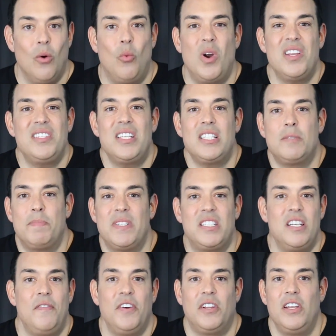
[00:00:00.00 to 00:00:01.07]
What is it
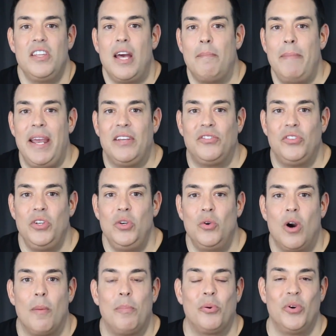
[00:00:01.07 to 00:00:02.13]
specifically that makes
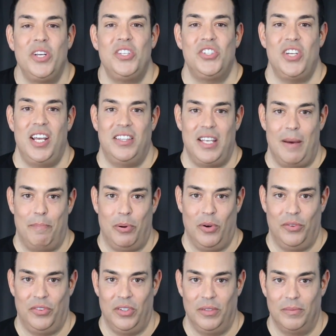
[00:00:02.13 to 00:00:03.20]
you appreciate that
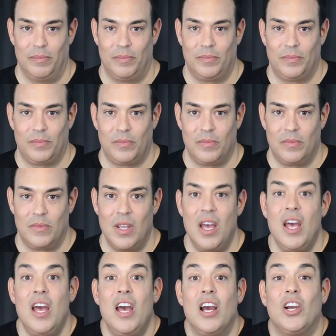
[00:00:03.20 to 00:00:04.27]
person?
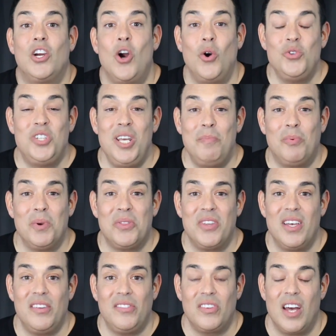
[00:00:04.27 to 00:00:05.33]
Go deep with
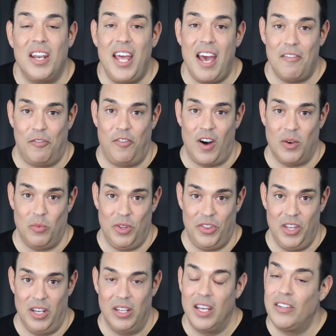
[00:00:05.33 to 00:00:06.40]
this and have fun with
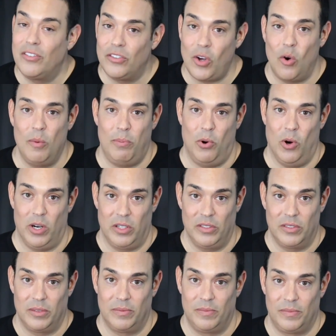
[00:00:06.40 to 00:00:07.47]
it. It's so
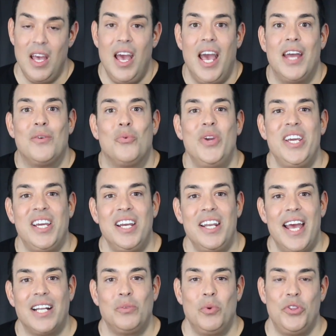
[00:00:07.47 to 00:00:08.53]
important. And
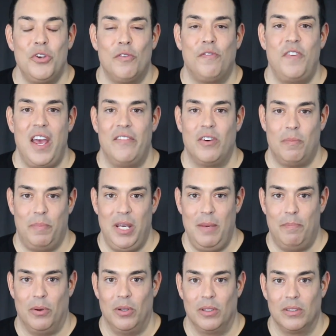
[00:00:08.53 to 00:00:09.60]
reconnect with your favorite
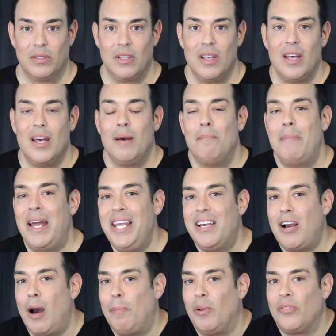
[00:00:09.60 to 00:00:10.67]
people. Many
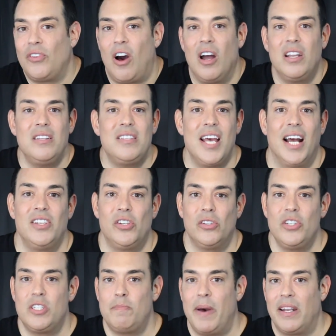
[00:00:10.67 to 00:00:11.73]
couples
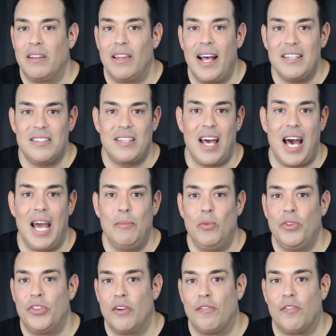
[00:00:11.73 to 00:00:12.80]
unintentionally spend less time
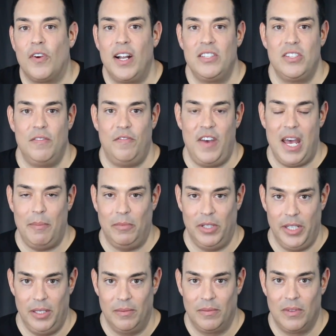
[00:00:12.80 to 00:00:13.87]
with their friends and family.